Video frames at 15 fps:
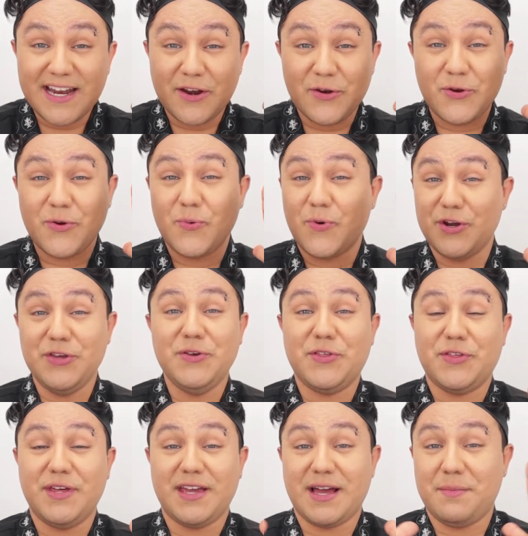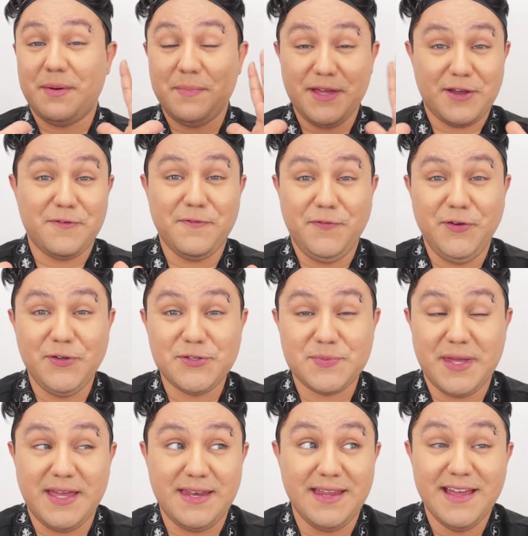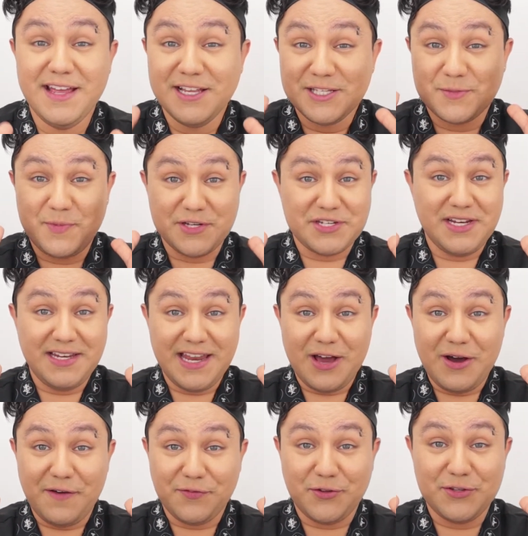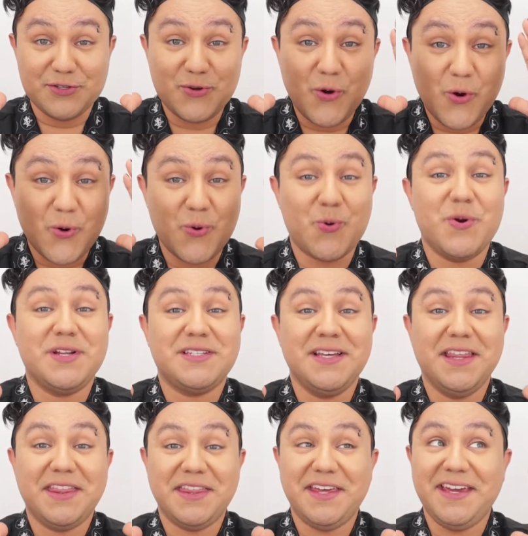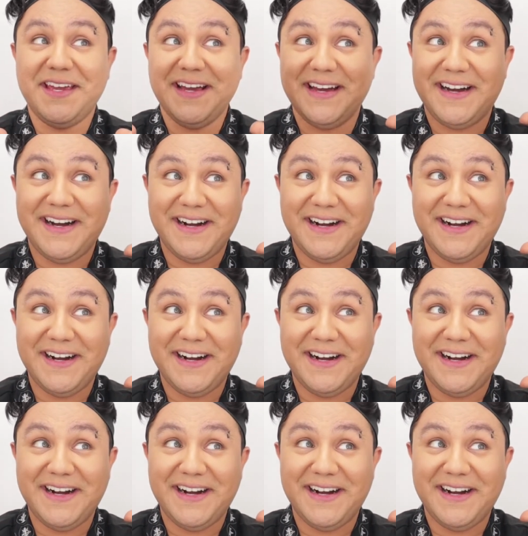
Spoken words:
I don't know. What do you think? I'm a bit confused, and especially now after this whole quarantine thing.